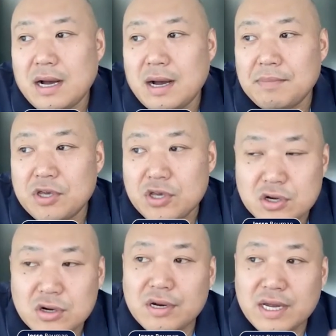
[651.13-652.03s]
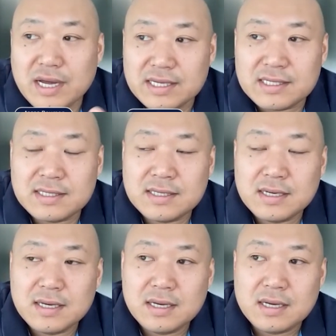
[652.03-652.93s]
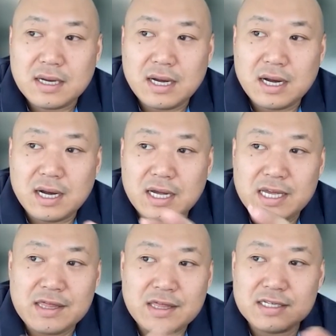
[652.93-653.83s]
I'm curious, in